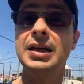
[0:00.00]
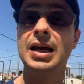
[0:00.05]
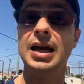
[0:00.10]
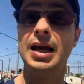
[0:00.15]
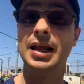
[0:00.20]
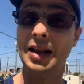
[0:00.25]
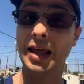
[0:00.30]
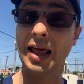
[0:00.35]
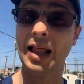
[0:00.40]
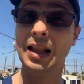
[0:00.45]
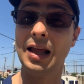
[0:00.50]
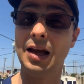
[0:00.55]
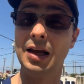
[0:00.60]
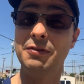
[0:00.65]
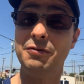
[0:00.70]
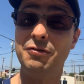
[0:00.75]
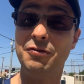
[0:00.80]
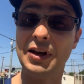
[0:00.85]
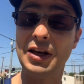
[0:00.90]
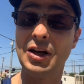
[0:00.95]
an LA
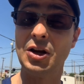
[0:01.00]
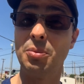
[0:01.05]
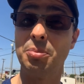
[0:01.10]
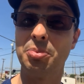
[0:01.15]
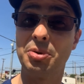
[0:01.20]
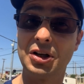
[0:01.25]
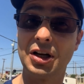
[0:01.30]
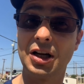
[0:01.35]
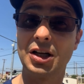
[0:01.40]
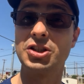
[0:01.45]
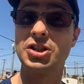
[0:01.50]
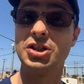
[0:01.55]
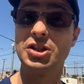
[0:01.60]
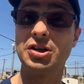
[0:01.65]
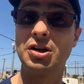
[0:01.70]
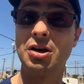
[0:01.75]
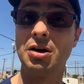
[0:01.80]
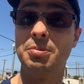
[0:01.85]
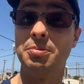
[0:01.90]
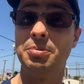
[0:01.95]
video production
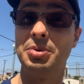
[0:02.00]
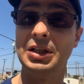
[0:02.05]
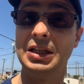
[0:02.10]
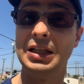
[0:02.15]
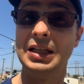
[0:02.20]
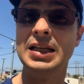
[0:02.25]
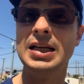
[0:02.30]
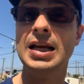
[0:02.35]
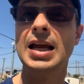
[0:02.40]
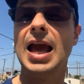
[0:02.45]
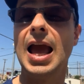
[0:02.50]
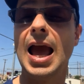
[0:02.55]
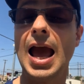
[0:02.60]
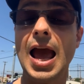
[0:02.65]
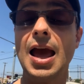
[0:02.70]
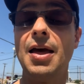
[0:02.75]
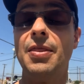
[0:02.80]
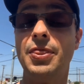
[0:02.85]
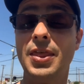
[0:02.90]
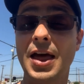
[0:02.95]
company,
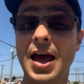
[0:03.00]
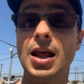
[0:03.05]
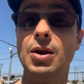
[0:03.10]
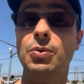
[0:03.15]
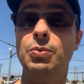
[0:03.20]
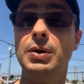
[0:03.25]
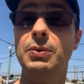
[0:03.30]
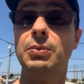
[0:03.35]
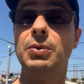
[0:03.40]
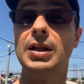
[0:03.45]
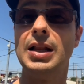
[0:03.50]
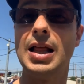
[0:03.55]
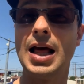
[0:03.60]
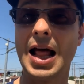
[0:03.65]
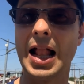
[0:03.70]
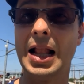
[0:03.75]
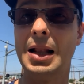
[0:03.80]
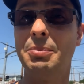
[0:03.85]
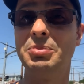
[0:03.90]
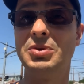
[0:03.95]
and then we will
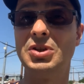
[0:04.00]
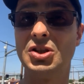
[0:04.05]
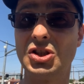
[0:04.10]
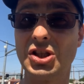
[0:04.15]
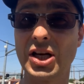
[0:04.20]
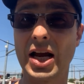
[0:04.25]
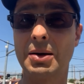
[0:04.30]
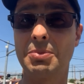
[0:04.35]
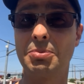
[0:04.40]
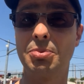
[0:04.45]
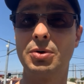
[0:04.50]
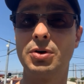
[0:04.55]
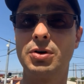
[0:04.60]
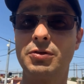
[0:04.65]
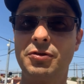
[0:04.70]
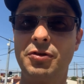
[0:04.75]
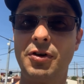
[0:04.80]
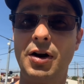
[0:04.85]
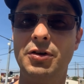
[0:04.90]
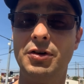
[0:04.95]
help the Jack Brook
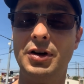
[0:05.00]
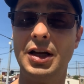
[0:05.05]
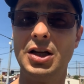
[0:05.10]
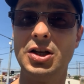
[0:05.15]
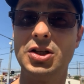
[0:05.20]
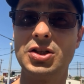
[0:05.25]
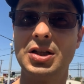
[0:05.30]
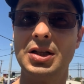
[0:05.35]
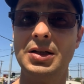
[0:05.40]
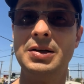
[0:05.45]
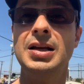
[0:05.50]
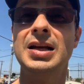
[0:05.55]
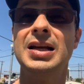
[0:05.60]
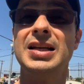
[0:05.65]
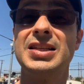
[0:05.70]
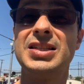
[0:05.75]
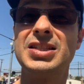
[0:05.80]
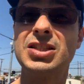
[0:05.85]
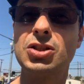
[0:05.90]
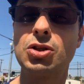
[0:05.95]
Foundation
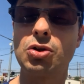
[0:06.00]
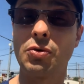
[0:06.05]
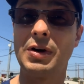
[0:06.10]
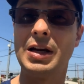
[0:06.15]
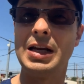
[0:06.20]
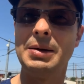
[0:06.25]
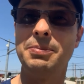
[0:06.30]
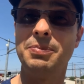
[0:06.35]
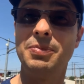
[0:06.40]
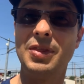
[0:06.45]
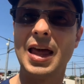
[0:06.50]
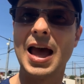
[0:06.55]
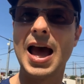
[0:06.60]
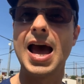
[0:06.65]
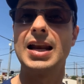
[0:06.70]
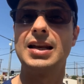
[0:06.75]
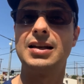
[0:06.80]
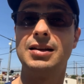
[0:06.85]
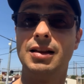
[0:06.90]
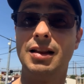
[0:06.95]
stream
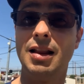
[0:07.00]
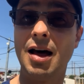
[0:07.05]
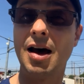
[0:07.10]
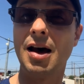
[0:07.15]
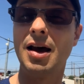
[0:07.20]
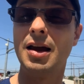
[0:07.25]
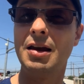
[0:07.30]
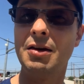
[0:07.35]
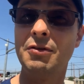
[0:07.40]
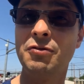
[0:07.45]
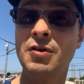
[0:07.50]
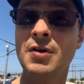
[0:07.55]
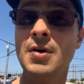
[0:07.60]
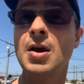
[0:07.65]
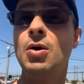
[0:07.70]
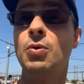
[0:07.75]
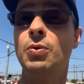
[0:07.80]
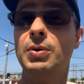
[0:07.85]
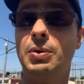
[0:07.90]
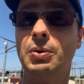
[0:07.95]
that live.
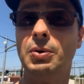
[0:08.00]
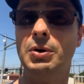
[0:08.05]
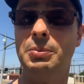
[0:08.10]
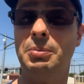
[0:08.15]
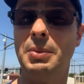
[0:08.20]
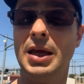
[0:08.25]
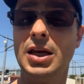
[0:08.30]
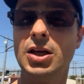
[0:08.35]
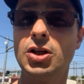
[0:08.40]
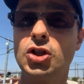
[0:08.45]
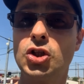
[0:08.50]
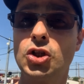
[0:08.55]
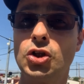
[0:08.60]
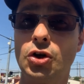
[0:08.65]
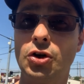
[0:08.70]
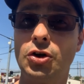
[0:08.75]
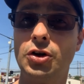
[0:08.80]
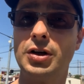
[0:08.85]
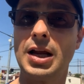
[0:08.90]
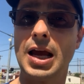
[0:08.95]
We will make
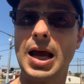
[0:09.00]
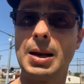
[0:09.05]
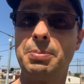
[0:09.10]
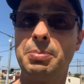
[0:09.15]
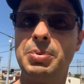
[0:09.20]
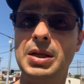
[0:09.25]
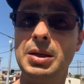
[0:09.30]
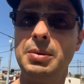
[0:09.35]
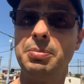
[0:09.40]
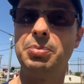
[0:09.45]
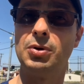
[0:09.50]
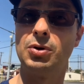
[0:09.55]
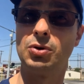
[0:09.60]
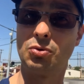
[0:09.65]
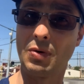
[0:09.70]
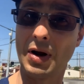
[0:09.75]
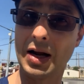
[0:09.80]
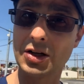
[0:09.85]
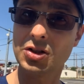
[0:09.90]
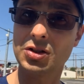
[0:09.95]
sure that people
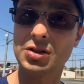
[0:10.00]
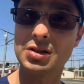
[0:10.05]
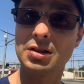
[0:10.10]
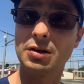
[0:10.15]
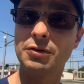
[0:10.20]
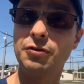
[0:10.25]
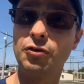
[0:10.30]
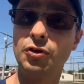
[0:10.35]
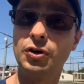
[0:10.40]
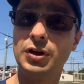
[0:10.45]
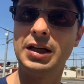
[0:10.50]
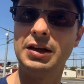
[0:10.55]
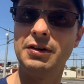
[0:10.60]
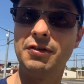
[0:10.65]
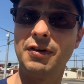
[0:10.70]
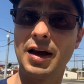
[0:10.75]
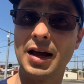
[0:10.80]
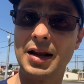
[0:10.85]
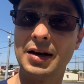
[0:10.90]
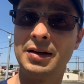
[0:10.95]
register for
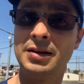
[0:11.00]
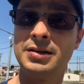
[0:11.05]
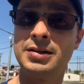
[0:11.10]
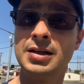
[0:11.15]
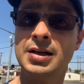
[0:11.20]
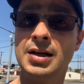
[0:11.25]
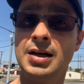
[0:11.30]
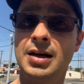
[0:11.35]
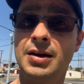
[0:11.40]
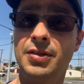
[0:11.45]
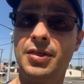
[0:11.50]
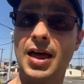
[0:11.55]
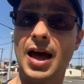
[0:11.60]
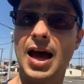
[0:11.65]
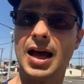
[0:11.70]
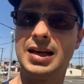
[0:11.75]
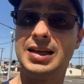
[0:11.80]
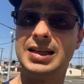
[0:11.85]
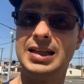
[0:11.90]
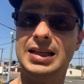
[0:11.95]
event,
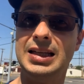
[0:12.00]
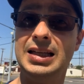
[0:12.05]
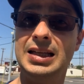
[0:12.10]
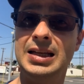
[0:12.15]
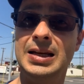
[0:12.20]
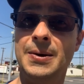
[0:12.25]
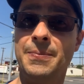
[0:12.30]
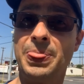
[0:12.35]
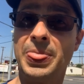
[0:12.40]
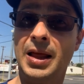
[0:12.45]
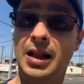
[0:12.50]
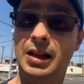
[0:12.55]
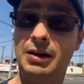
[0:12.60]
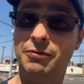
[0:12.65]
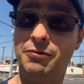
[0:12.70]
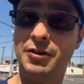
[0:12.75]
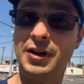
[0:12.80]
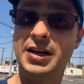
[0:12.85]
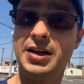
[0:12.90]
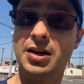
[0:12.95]
that the
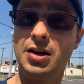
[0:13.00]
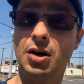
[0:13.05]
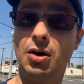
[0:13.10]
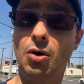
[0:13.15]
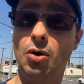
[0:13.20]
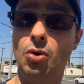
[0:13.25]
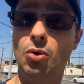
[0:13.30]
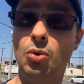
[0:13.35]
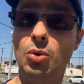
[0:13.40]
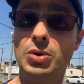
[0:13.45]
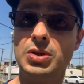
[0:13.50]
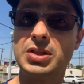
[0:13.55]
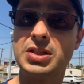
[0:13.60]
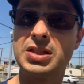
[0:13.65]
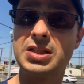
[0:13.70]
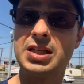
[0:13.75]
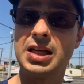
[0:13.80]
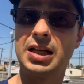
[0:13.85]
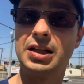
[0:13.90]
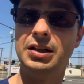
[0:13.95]
video
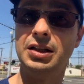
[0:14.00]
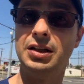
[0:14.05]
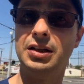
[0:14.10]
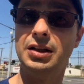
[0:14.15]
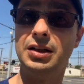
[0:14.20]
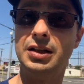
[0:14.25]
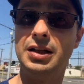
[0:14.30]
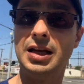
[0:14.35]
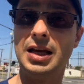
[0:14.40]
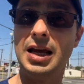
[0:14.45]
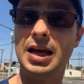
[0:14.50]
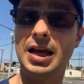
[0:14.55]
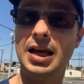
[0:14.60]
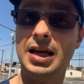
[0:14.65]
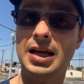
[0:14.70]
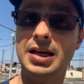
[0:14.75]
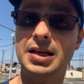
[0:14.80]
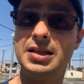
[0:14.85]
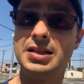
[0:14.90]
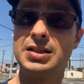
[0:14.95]
signal
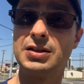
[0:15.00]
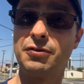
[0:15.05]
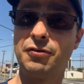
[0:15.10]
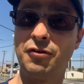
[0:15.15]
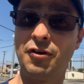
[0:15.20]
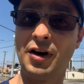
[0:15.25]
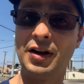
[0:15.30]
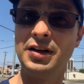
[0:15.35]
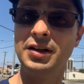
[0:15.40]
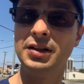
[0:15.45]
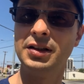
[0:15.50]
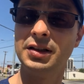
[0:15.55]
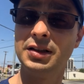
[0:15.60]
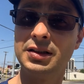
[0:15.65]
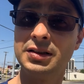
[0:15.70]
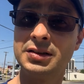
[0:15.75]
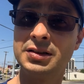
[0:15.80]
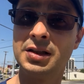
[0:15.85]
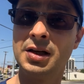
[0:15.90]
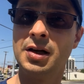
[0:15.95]
is
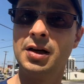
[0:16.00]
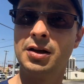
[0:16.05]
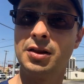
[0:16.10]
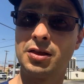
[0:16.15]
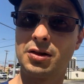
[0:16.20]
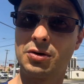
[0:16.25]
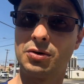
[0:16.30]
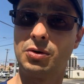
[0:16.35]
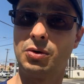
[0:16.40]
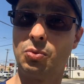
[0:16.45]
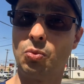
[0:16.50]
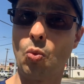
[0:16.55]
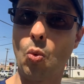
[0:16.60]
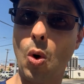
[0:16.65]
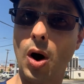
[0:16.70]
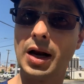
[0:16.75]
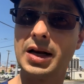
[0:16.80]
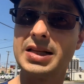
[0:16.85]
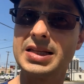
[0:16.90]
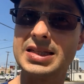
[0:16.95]
funneled through
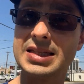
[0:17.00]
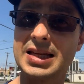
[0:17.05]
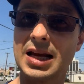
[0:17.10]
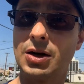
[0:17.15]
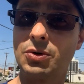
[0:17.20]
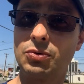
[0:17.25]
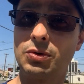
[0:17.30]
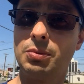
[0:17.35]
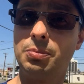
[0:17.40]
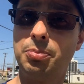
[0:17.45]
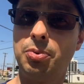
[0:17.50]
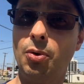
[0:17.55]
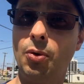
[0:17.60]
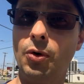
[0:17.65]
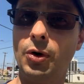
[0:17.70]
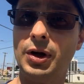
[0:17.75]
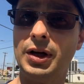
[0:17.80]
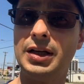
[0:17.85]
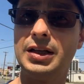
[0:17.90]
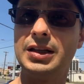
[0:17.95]
one central
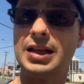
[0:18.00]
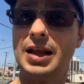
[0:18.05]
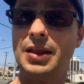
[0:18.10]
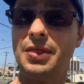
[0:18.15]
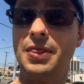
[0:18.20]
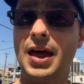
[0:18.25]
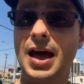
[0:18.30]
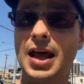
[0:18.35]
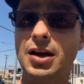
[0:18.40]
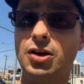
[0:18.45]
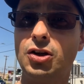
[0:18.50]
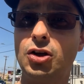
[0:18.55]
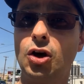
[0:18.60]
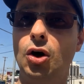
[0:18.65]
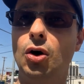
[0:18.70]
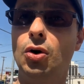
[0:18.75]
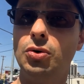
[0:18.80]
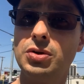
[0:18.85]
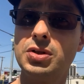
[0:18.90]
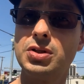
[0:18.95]
point and then
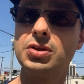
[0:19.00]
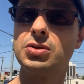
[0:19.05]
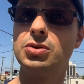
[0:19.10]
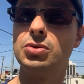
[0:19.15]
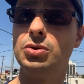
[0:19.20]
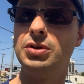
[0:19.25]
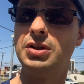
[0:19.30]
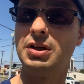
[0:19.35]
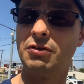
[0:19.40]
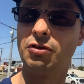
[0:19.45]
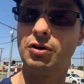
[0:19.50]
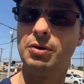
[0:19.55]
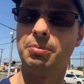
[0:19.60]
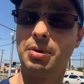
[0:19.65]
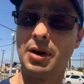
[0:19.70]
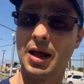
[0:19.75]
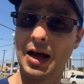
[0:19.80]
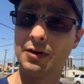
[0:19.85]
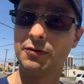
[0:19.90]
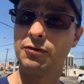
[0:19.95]
goes to different
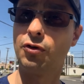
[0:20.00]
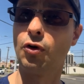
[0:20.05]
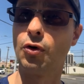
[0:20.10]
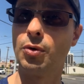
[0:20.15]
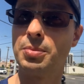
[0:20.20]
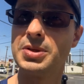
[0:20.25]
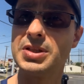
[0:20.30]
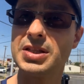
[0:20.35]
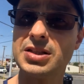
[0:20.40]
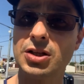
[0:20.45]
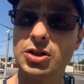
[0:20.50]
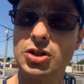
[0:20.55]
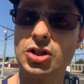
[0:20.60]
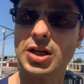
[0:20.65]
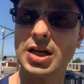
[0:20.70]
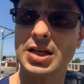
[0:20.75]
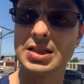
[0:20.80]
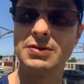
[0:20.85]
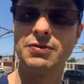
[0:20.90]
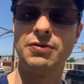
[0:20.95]
platforms such
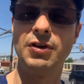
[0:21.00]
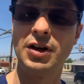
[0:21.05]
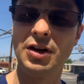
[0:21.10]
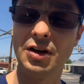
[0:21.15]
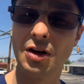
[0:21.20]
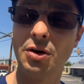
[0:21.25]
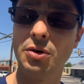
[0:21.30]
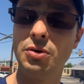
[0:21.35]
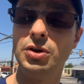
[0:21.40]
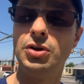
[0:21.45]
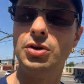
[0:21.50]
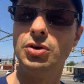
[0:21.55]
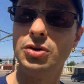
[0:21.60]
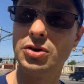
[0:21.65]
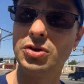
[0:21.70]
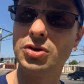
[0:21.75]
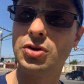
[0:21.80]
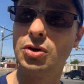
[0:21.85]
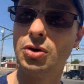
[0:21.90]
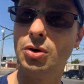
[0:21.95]
as Video,
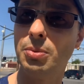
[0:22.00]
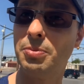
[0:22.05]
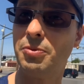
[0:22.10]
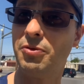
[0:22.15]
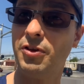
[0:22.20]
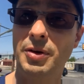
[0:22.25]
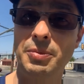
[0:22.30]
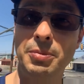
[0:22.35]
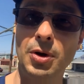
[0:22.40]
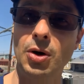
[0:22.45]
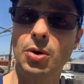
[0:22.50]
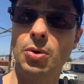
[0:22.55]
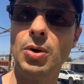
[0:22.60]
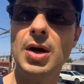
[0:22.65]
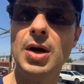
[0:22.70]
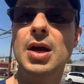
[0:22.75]
YouTube, Vimeo.